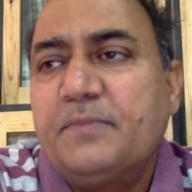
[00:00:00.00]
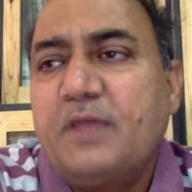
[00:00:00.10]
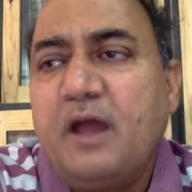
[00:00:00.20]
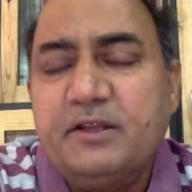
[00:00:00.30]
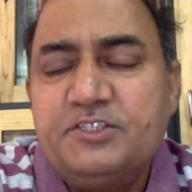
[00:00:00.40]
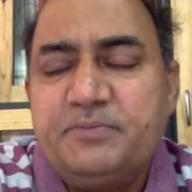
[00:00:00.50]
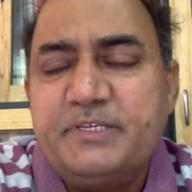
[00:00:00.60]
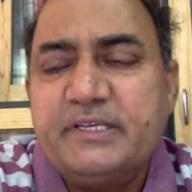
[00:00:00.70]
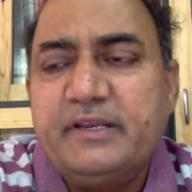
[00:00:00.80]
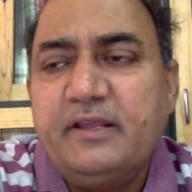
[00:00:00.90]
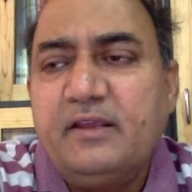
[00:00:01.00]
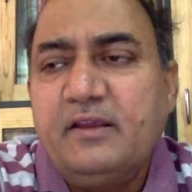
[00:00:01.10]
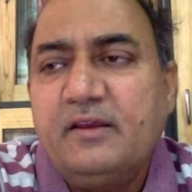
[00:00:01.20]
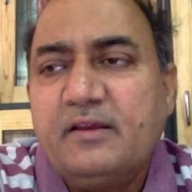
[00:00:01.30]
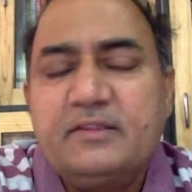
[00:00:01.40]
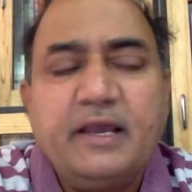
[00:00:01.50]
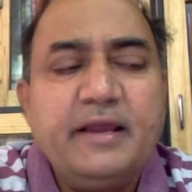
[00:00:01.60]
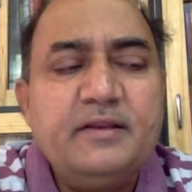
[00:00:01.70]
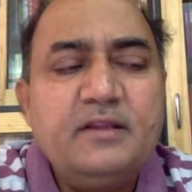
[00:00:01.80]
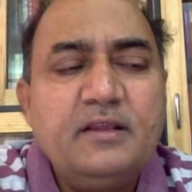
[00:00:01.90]
hunch basically that
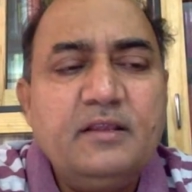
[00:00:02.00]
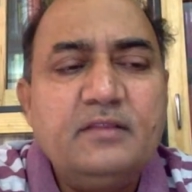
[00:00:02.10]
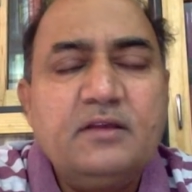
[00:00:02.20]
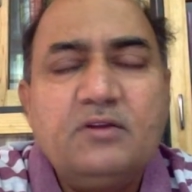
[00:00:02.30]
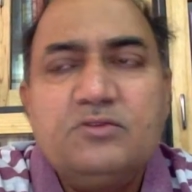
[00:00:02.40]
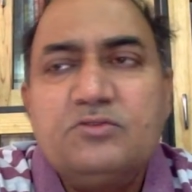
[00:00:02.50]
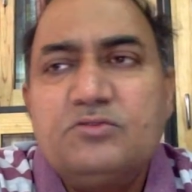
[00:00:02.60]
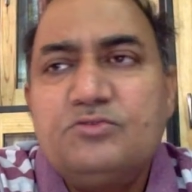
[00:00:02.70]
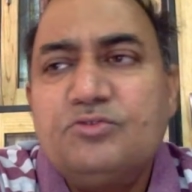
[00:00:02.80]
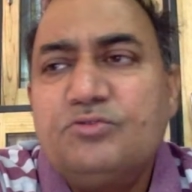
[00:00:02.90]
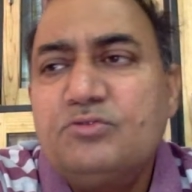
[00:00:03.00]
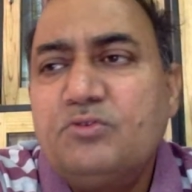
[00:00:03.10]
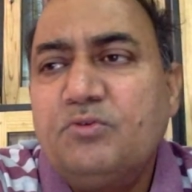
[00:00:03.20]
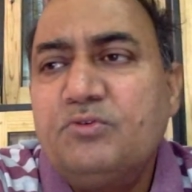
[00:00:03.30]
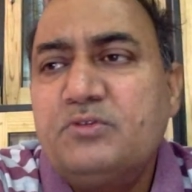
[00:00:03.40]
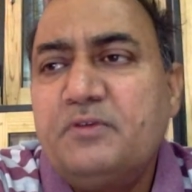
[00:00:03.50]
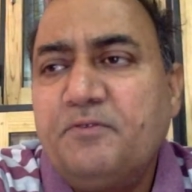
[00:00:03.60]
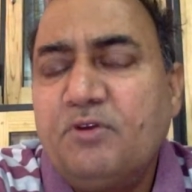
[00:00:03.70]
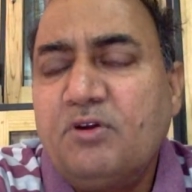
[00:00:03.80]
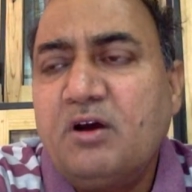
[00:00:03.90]
either Jones owns a
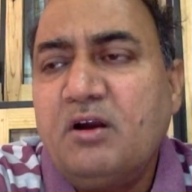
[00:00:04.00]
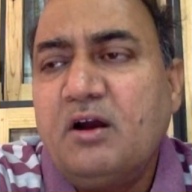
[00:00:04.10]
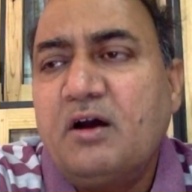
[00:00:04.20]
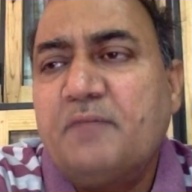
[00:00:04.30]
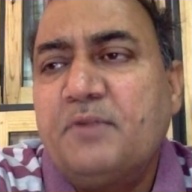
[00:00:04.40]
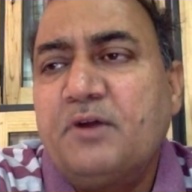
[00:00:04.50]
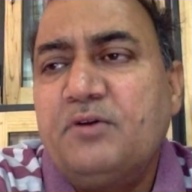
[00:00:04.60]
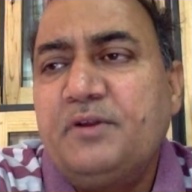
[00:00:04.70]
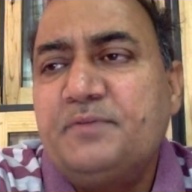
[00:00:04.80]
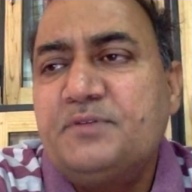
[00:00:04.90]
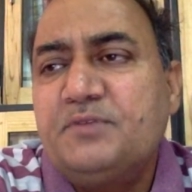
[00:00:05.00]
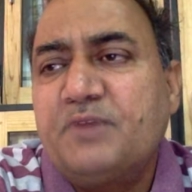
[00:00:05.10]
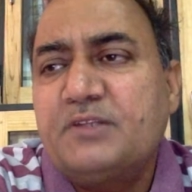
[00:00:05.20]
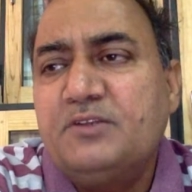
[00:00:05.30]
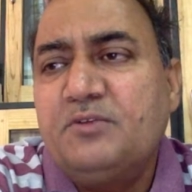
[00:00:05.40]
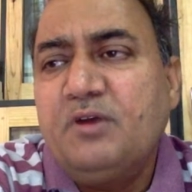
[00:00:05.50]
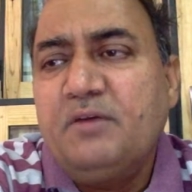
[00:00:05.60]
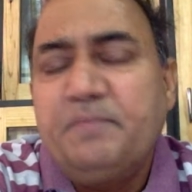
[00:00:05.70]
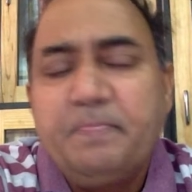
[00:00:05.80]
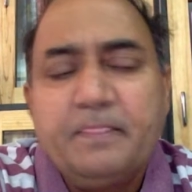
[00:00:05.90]
Ford car or Brown lives in Barcelona,
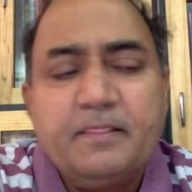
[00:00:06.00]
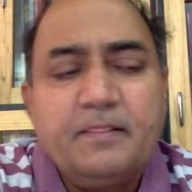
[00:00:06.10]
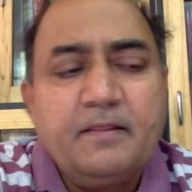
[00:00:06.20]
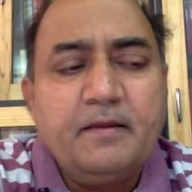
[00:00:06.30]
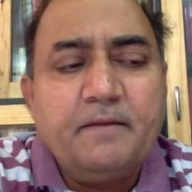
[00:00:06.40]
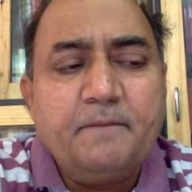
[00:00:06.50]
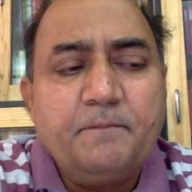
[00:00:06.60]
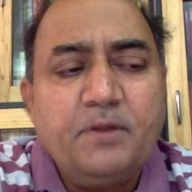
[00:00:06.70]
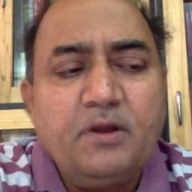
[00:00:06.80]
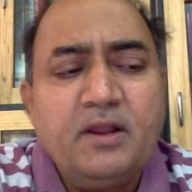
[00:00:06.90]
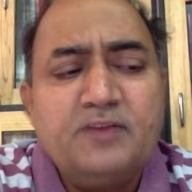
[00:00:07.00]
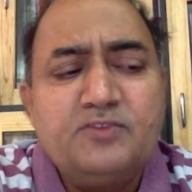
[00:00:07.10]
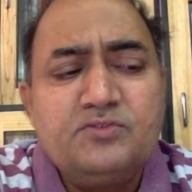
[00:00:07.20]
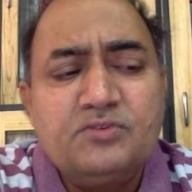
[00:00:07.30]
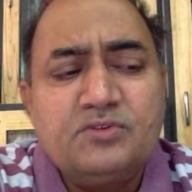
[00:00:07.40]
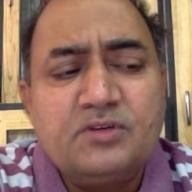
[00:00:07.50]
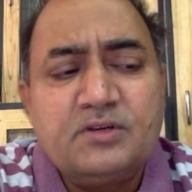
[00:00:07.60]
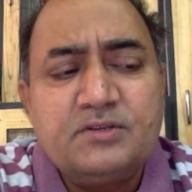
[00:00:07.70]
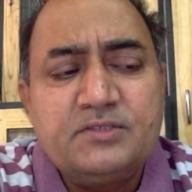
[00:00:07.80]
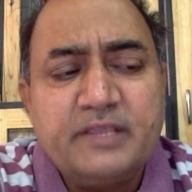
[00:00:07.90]
and
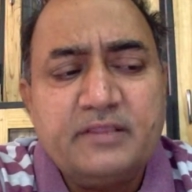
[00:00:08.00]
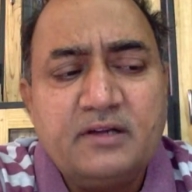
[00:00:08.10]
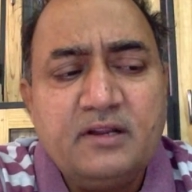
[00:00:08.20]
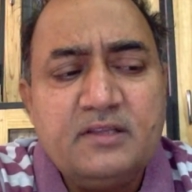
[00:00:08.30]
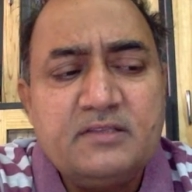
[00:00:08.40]
third is